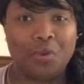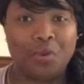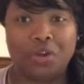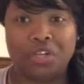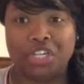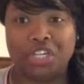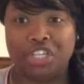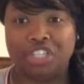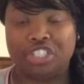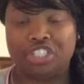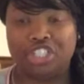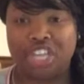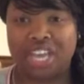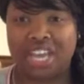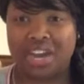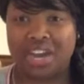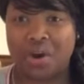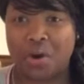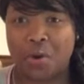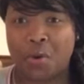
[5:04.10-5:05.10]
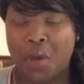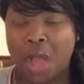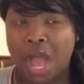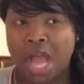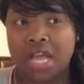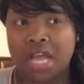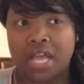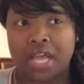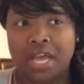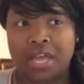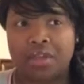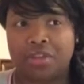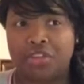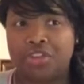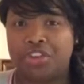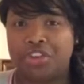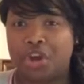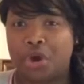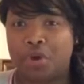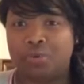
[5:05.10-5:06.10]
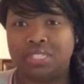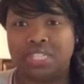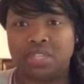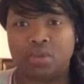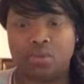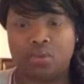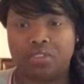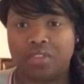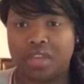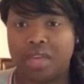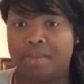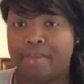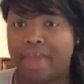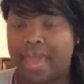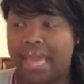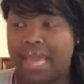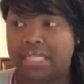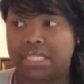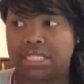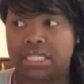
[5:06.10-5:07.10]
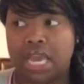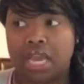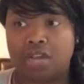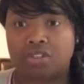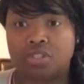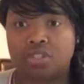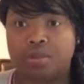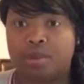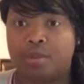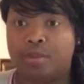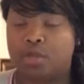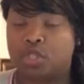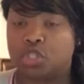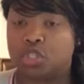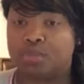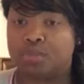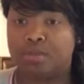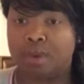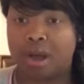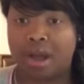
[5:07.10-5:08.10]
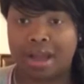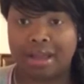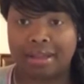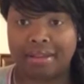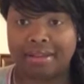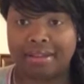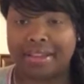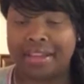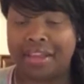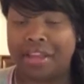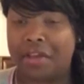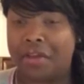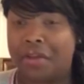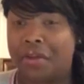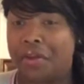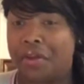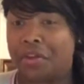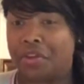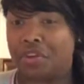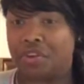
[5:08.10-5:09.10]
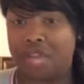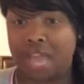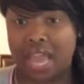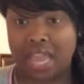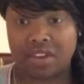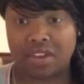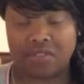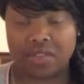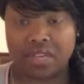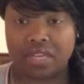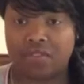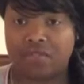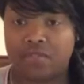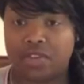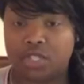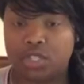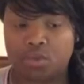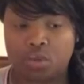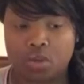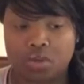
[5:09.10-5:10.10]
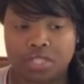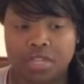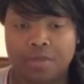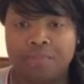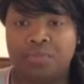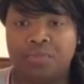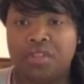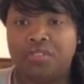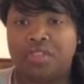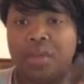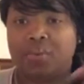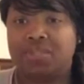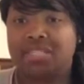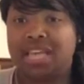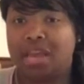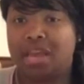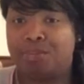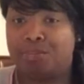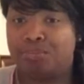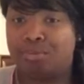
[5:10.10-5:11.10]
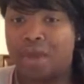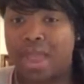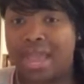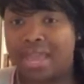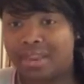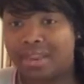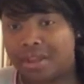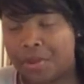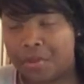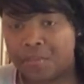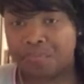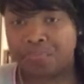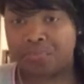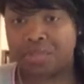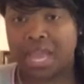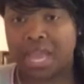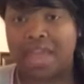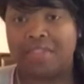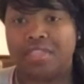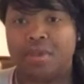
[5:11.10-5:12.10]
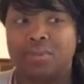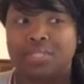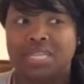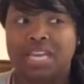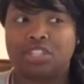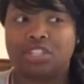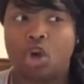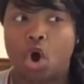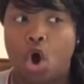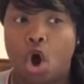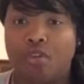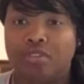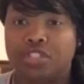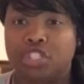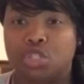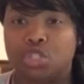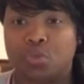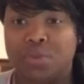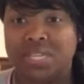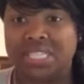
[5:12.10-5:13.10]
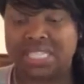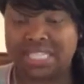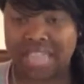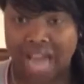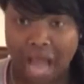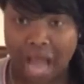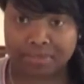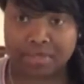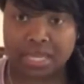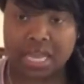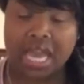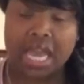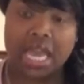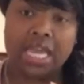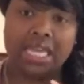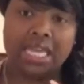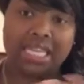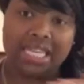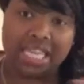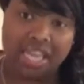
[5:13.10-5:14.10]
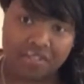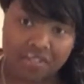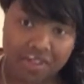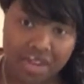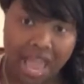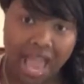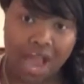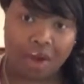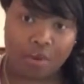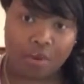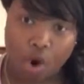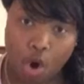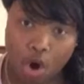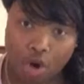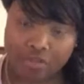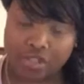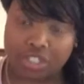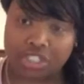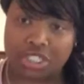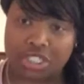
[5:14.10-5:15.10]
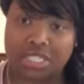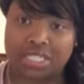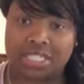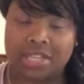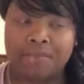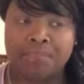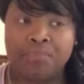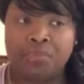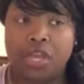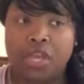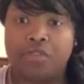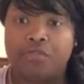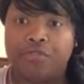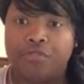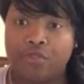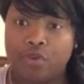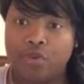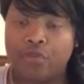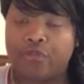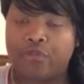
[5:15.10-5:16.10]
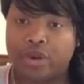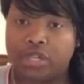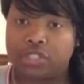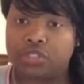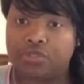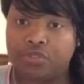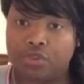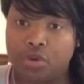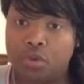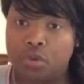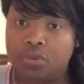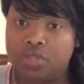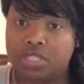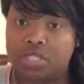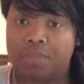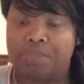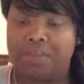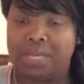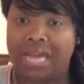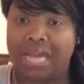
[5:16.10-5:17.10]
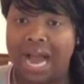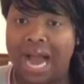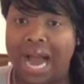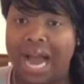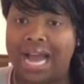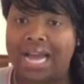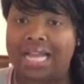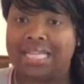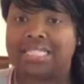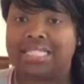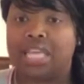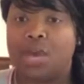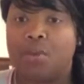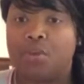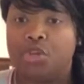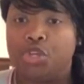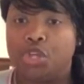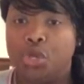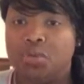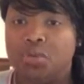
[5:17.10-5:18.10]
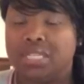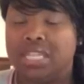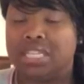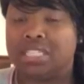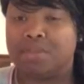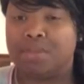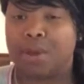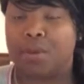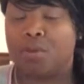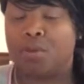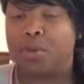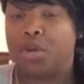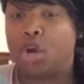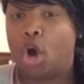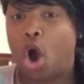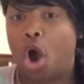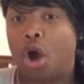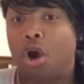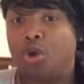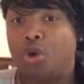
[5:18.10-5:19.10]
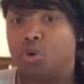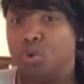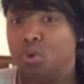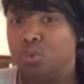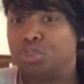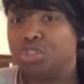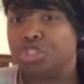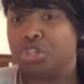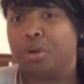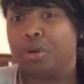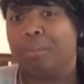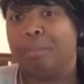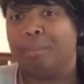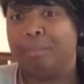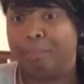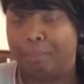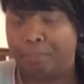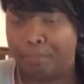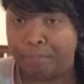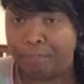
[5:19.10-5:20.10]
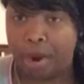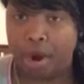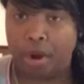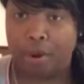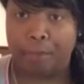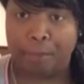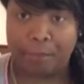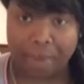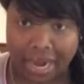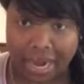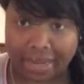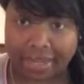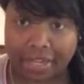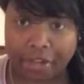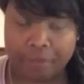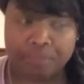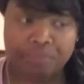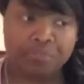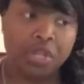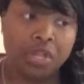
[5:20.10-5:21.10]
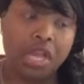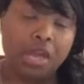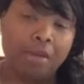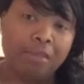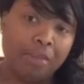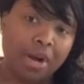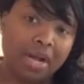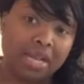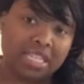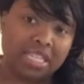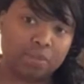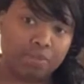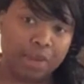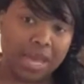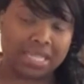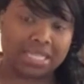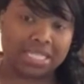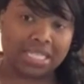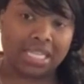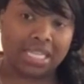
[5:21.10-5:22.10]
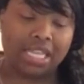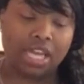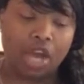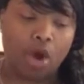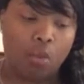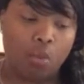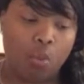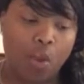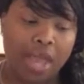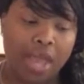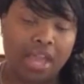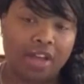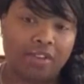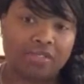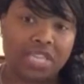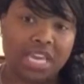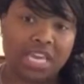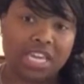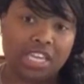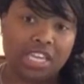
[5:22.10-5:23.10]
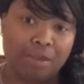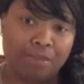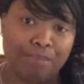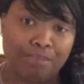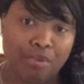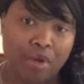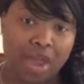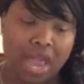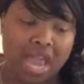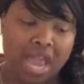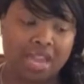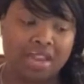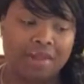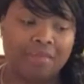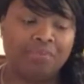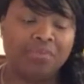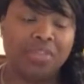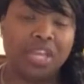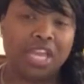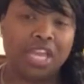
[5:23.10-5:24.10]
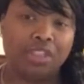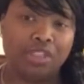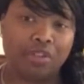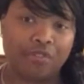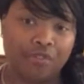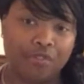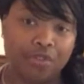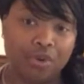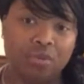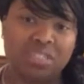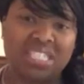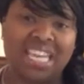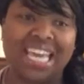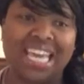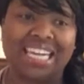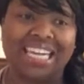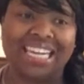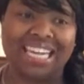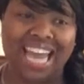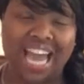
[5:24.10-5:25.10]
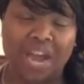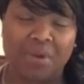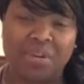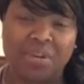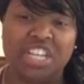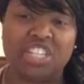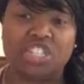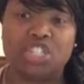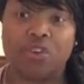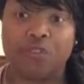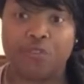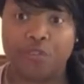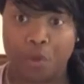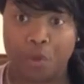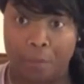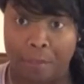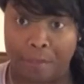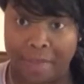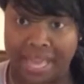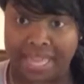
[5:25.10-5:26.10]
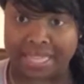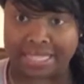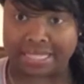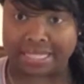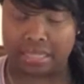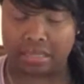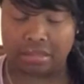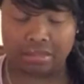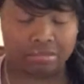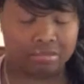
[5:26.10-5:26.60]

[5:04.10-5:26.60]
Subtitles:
working in the jail, you know, dealing with inmates, they are some of the most smart, creative individuals. They would take bread and they would take the oranges. We stopped giving out oranges and fresh fruits, because they were using it to make what we call a hooch or buck. And buck is basically a way of taking the bread and the fruits and allowing it to ferment.